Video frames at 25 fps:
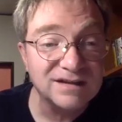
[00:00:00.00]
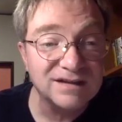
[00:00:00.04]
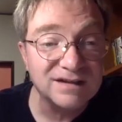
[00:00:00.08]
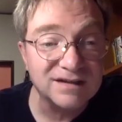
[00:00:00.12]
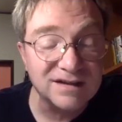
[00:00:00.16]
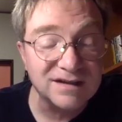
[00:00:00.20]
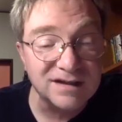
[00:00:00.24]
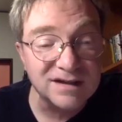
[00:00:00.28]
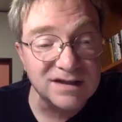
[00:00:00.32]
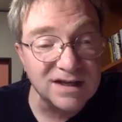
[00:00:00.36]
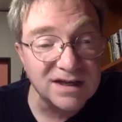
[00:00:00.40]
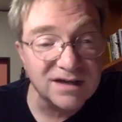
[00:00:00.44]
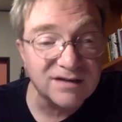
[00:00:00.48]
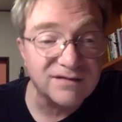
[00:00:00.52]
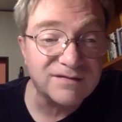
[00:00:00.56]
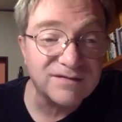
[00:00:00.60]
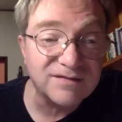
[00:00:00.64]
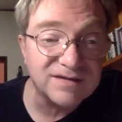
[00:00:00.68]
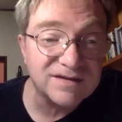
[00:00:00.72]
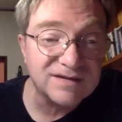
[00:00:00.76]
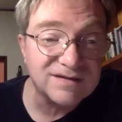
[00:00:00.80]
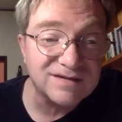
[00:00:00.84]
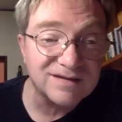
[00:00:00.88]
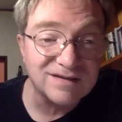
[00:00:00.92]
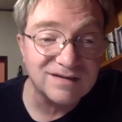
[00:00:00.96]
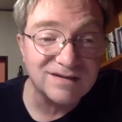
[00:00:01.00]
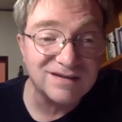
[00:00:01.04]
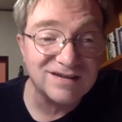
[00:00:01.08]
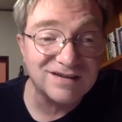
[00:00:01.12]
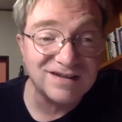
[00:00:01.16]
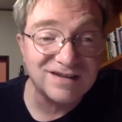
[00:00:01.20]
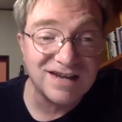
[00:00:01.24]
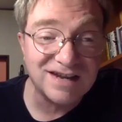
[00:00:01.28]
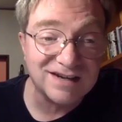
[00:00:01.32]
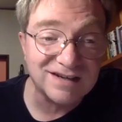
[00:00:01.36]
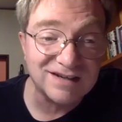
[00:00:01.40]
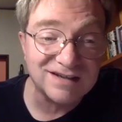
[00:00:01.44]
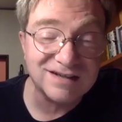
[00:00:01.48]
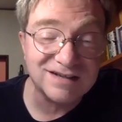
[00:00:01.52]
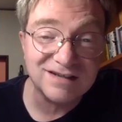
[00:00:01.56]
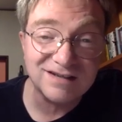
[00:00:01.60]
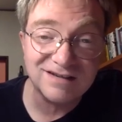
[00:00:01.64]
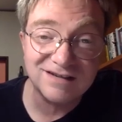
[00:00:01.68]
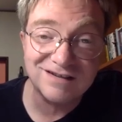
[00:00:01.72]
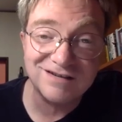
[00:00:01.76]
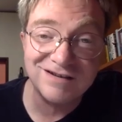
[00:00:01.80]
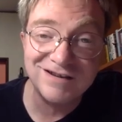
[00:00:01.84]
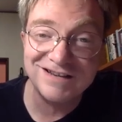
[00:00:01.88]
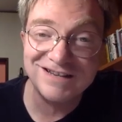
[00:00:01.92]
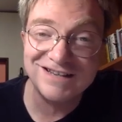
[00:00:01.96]
And instead of thanks,
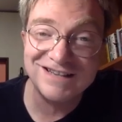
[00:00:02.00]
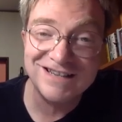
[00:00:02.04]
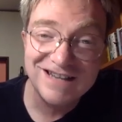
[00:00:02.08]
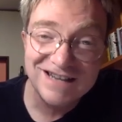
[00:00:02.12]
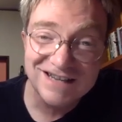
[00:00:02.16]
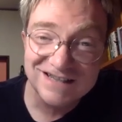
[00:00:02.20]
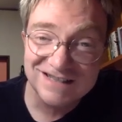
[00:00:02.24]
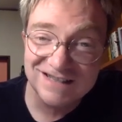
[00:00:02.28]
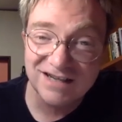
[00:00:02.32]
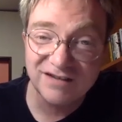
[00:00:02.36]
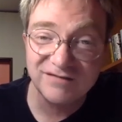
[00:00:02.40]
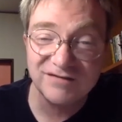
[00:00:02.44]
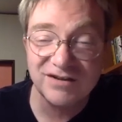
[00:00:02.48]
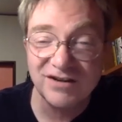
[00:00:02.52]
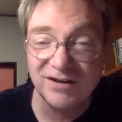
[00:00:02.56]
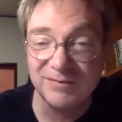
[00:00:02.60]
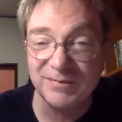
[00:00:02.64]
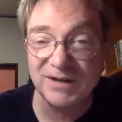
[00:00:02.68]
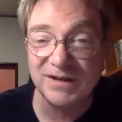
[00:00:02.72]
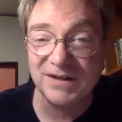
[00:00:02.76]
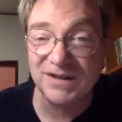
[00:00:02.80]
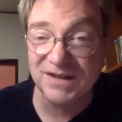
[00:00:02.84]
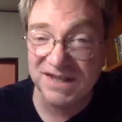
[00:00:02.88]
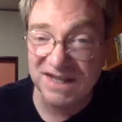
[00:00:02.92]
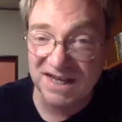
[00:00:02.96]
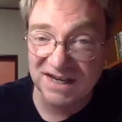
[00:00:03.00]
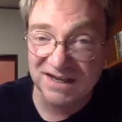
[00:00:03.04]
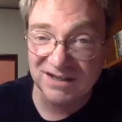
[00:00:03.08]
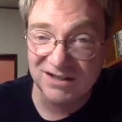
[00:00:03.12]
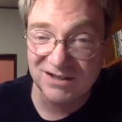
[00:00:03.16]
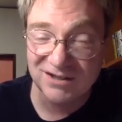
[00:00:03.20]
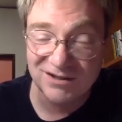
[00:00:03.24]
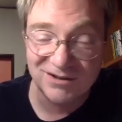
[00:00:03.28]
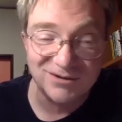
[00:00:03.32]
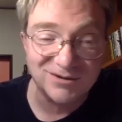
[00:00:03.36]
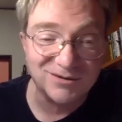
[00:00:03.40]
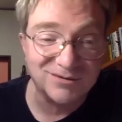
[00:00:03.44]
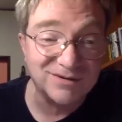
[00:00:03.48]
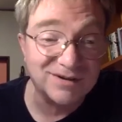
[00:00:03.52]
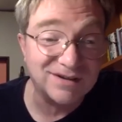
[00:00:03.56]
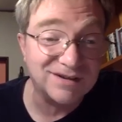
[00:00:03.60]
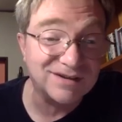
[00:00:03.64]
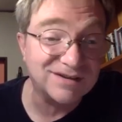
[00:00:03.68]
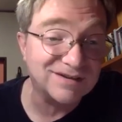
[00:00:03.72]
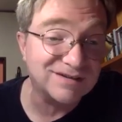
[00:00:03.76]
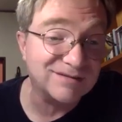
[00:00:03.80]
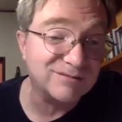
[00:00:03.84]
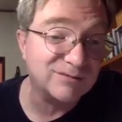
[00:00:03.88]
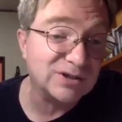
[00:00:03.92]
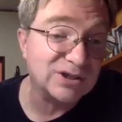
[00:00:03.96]
instead of typing thank you,
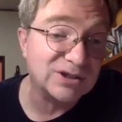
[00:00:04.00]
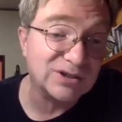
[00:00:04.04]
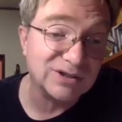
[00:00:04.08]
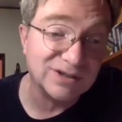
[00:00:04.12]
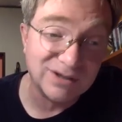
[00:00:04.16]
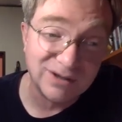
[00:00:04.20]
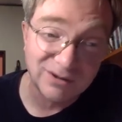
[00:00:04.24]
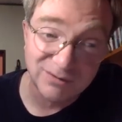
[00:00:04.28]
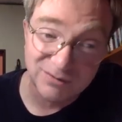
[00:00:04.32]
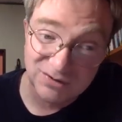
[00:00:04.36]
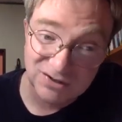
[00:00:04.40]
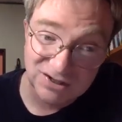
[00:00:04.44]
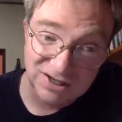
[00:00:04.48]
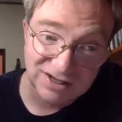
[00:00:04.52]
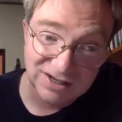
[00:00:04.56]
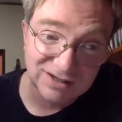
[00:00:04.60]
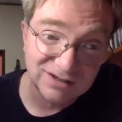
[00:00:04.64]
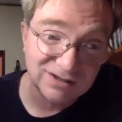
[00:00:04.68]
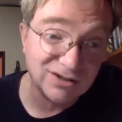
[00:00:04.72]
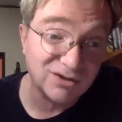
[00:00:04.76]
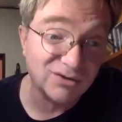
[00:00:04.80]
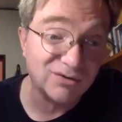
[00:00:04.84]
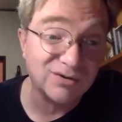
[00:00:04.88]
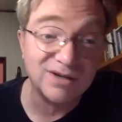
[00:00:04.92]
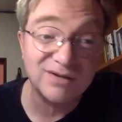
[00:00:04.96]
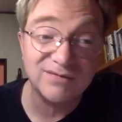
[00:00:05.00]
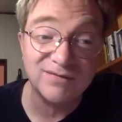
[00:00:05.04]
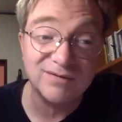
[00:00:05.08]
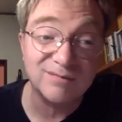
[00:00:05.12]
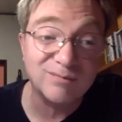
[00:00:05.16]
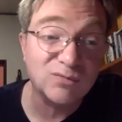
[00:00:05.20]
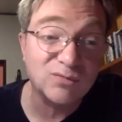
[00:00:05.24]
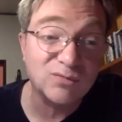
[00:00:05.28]
we could go thanks or even